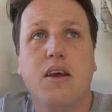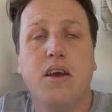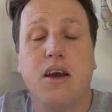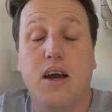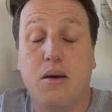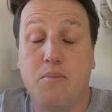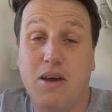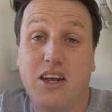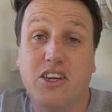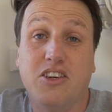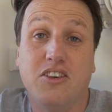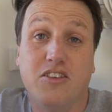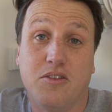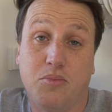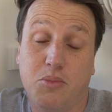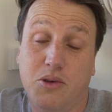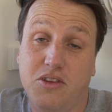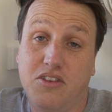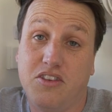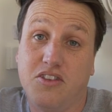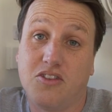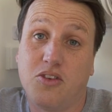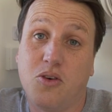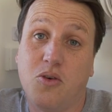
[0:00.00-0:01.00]
I imagine it's
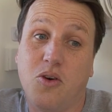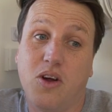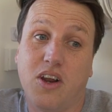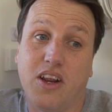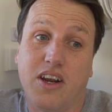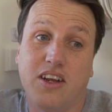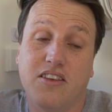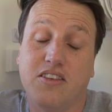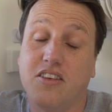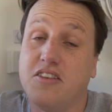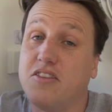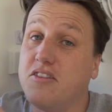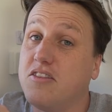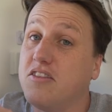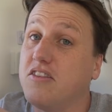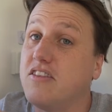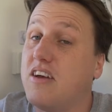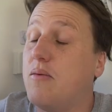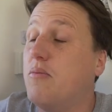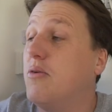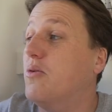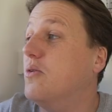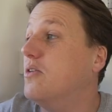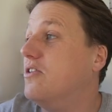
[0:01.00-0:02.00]
busy school holidays and
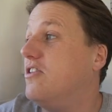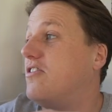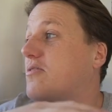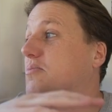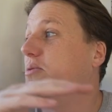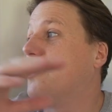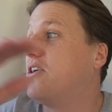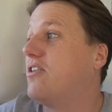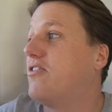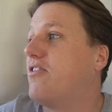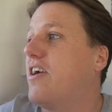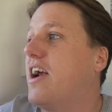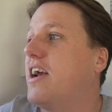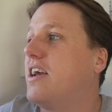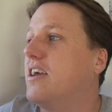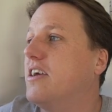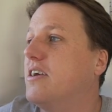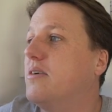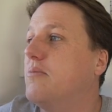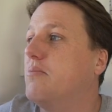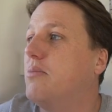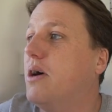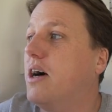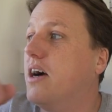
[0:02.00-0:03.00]
summer would just be
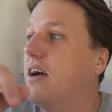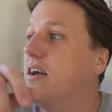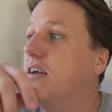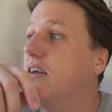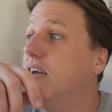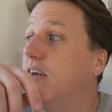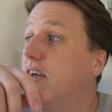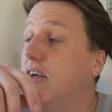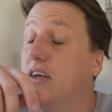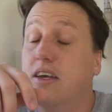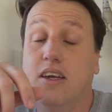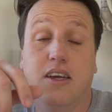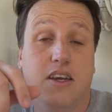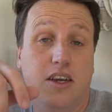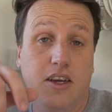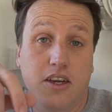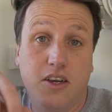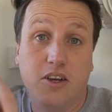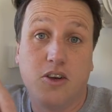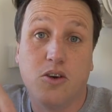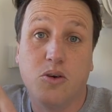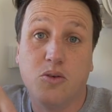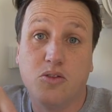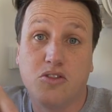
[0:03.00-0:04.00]
cranking, but
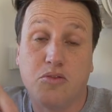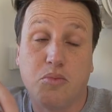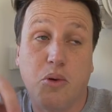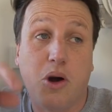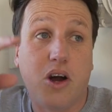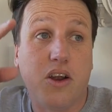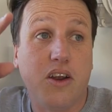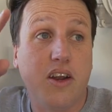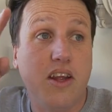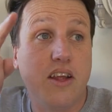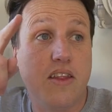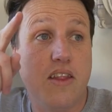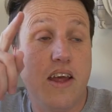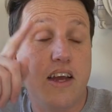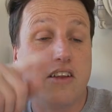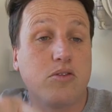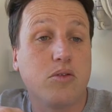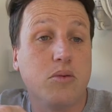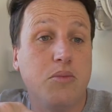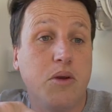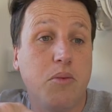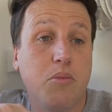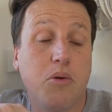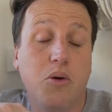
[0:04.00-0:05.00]
cool spot. That
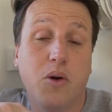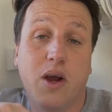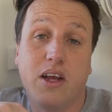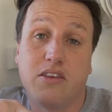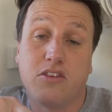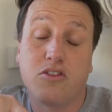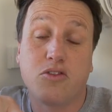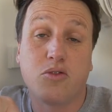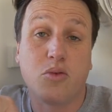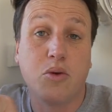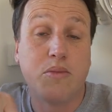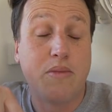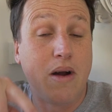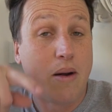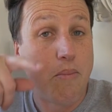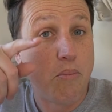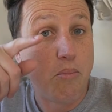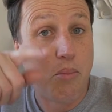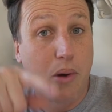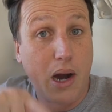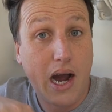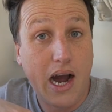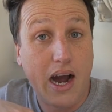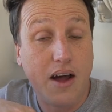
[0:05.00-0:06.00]
swimming pool has a swim
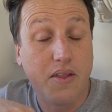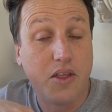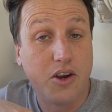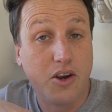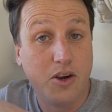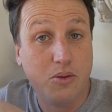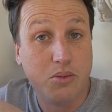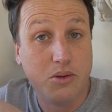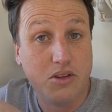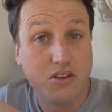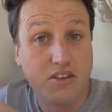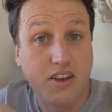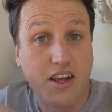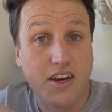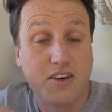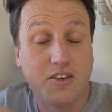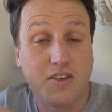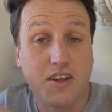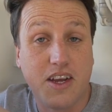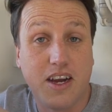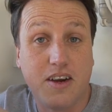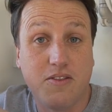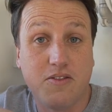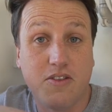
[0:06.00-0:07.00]
up bar that opens later
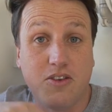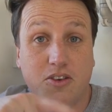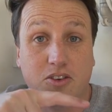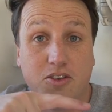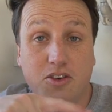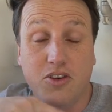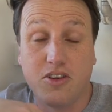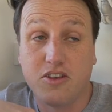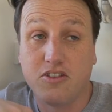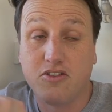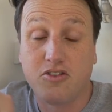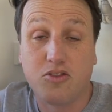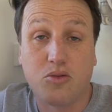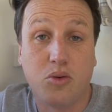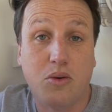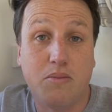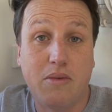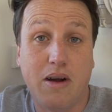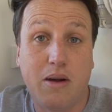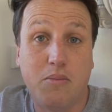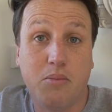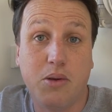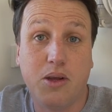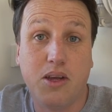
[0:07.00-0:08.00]
in the afternoon. You can
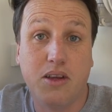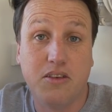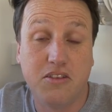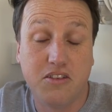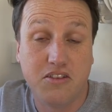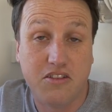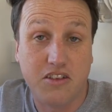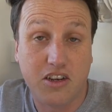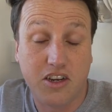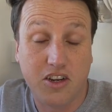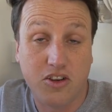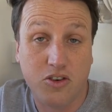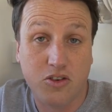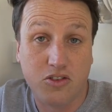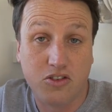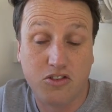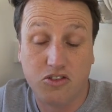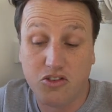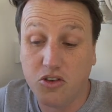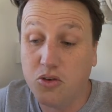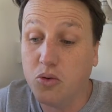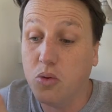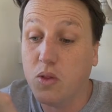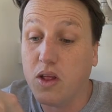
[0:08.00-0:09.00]
swim up, sit on a
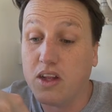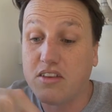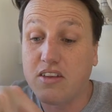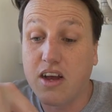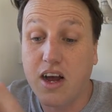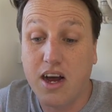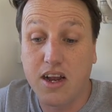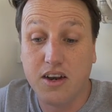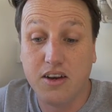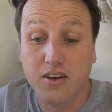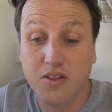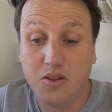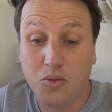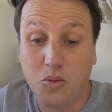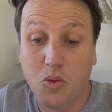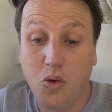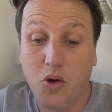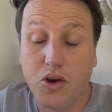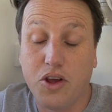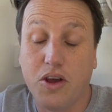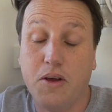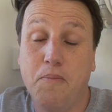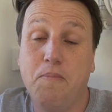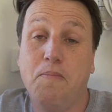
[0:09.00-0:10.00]
stool that's under the
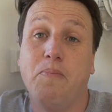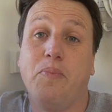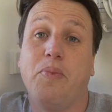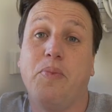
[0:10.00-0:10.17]
water,